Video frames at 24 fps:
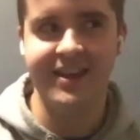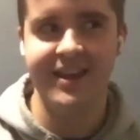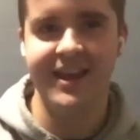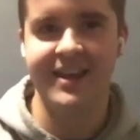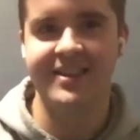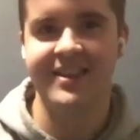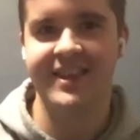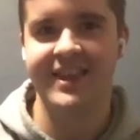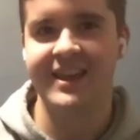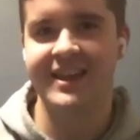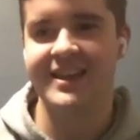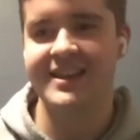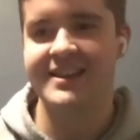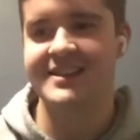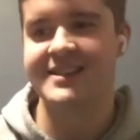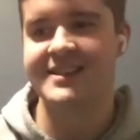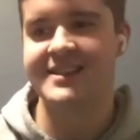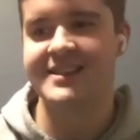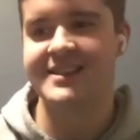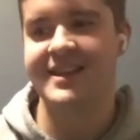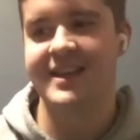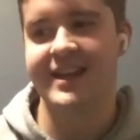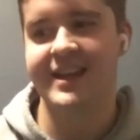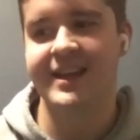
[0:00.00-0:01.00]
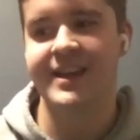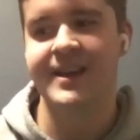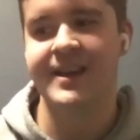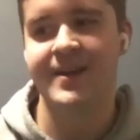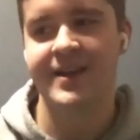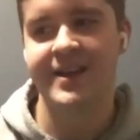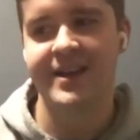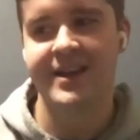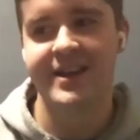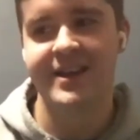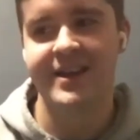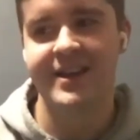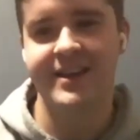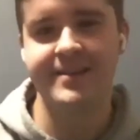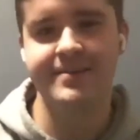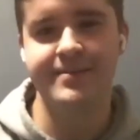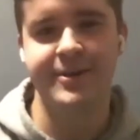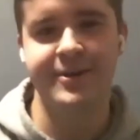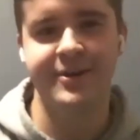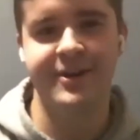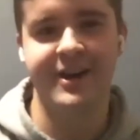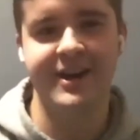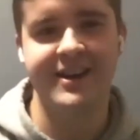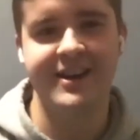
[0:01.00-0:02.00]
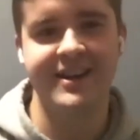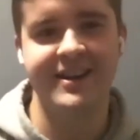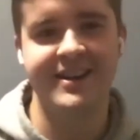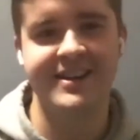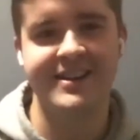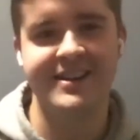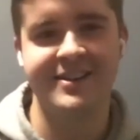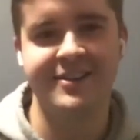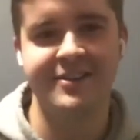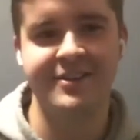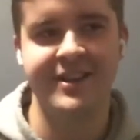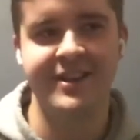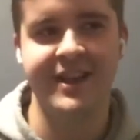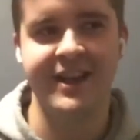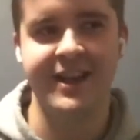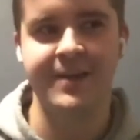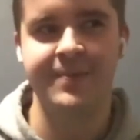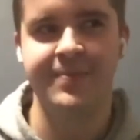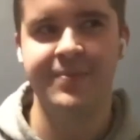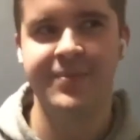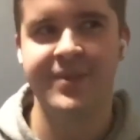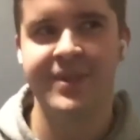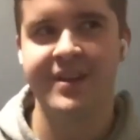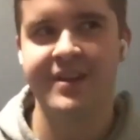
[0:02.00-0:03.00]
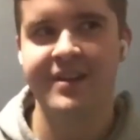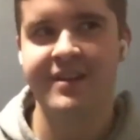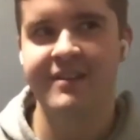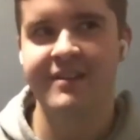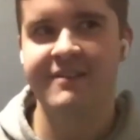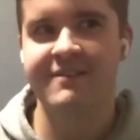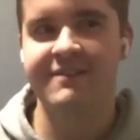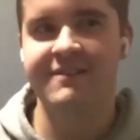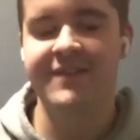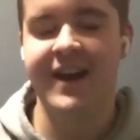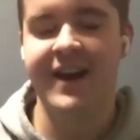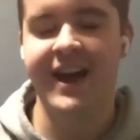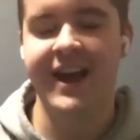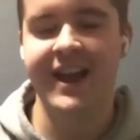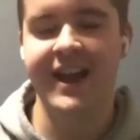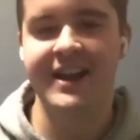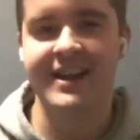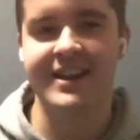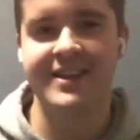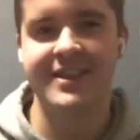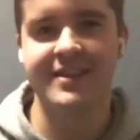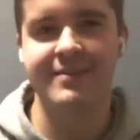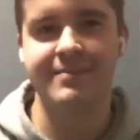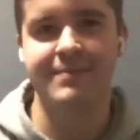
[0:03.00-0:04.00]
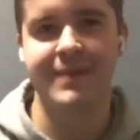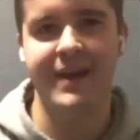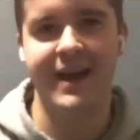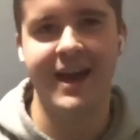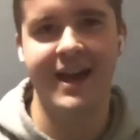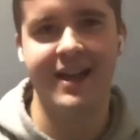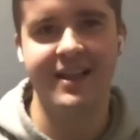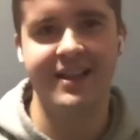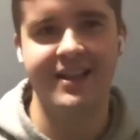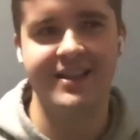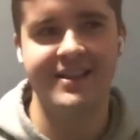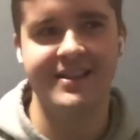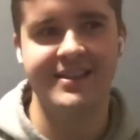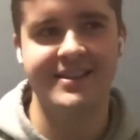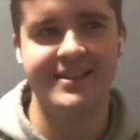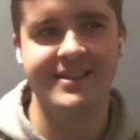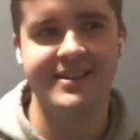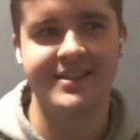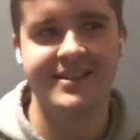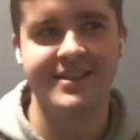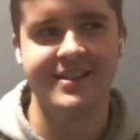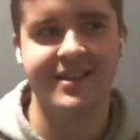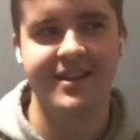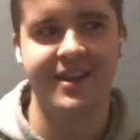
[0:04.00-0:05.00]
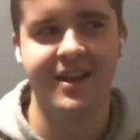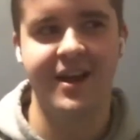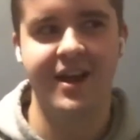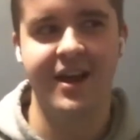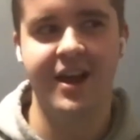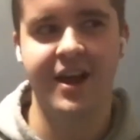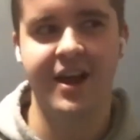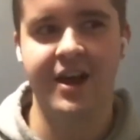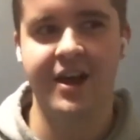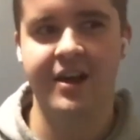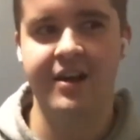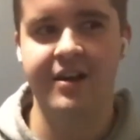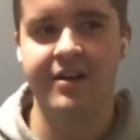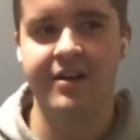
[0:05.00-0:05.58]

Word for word: I think it's like important to like find the balance of